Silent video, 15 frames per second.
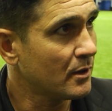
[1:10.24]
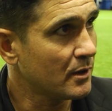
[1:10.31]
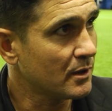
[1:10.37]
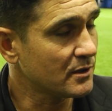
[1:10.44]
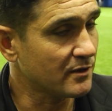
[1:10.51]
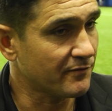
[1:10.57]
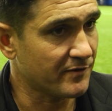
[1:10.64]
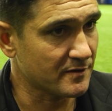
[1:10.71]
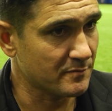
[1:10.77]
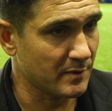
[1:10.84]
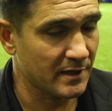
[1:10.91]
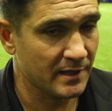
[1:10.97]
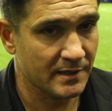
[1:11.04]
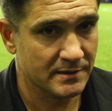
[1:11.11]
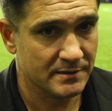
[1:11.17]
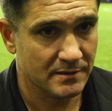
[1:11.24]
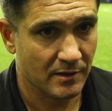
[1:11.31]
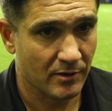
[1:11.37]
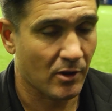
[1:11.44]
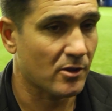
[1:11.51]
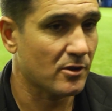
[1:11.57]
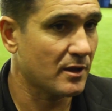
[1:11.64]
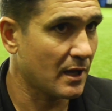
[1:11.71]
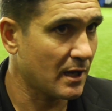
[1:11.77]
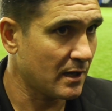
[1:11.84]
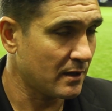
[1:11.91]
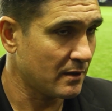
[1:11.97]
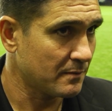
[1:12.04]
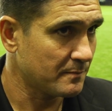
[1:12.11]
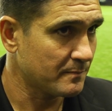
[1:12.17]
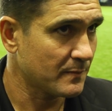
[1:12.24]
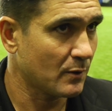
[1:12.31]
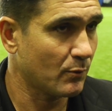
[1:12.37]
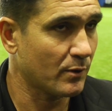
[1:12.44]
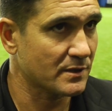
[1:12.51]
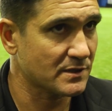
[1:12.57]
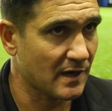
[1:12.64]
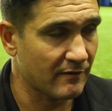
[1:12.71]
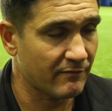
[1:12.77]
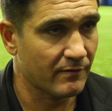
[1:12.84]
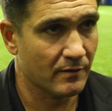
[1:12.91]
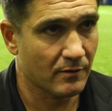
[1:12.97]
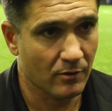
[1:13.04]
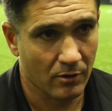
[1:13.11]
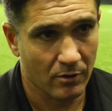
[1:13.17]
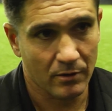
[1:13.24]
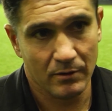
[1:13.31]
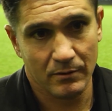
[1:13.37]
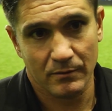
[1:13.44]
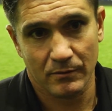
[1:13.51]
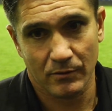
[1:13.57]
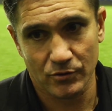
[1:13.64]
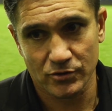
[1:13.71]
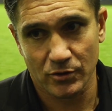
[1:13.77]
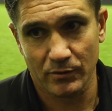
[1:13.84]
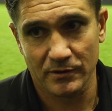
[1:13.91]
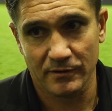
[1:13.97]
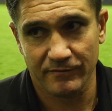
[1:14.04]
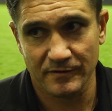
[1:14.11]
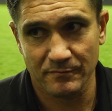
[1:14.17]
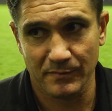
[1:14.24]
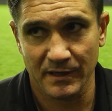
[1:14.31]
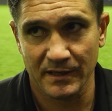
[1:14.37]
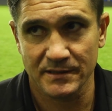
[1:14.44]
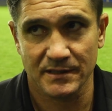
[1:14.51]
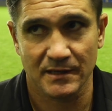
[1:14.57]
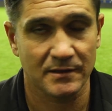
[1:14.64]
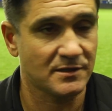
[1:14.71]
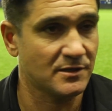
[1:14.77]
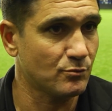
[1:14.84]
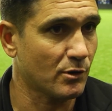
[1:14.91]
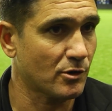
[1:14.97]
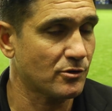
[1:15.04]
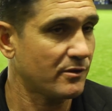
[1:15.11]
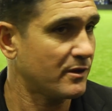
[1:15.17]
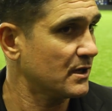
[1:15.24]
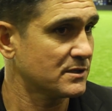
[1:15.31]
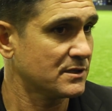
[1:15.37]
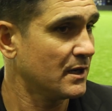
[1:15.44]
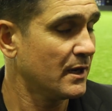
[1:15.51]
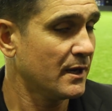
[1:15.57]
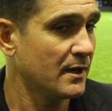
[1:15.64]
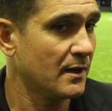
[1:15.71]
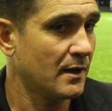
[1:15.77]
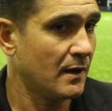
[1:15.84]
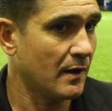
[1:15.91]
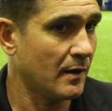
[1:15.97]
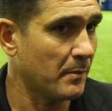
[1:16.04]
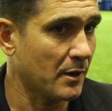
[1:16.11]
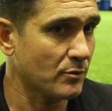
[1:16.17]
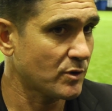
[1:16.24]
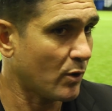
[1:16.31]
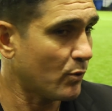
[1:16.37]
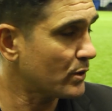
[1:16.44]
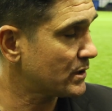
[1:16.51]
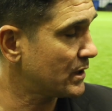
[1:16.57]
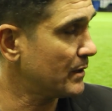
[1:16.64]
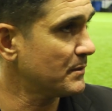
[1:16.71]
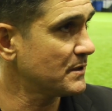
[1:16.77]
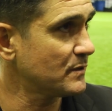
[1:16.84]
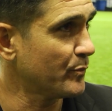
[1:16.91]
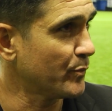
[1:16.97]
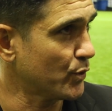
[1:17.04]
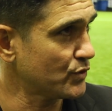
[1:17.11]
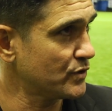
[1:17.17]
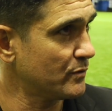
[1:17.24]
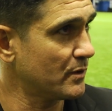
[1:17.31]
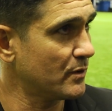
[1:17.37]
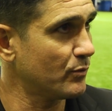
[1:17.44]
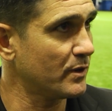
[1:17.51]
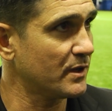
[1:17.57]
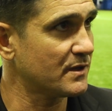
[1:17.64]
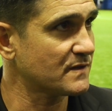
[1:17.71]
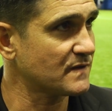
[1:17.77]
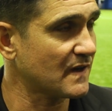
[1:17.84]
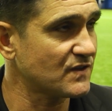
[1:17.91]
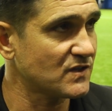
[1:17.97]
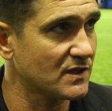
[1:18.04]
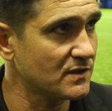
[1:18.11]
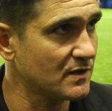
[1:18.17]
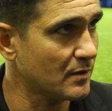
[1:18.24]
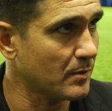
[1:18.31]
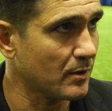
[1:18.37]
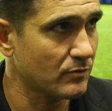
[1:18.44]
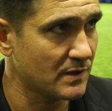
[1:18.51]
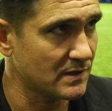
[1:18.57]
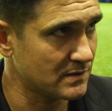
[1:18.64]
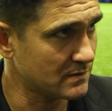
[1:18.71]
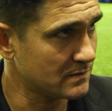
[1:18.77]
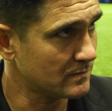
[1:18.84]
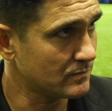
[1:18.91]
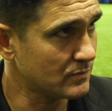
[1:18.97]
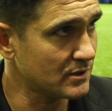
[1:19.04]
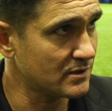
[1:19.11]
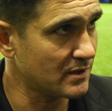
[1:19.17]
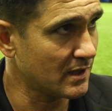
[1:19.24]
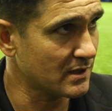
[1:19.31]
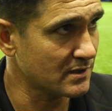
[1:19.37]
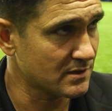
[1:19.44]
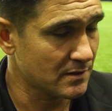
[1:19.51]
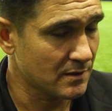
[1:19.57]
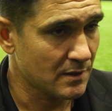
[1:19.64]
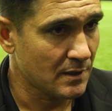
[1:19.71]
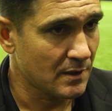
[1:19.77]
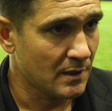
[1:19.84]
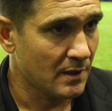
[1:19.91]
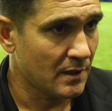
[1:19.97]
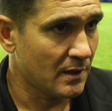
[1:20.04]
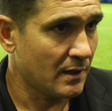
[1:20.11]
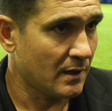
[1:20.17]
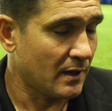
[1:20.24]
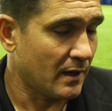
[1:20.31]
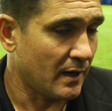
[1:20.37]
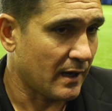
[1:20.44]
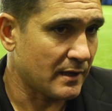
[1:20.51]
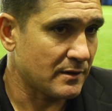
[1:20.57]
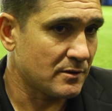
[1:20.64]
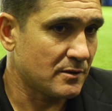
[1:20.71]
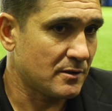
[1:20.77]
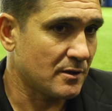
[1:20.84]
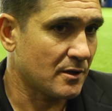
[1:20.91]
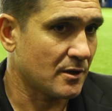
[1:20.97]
in the first minutes. Another day we receive a goal also in the first minutes, and this is one of the things about our team, is impossible. We need to start changing about these things, and